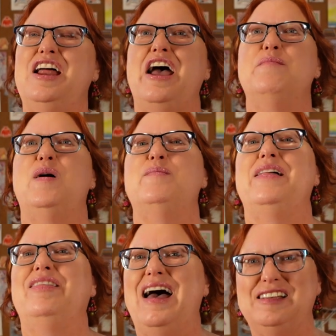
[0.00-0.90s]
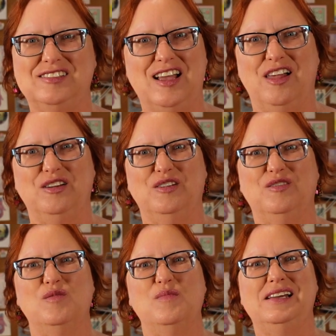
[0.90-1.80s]
I'm on my last color
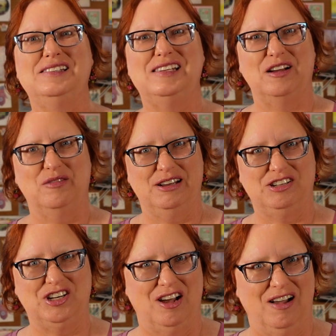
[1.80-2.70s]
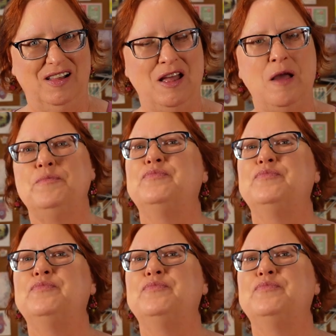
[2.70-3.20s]
for my Segway shawl.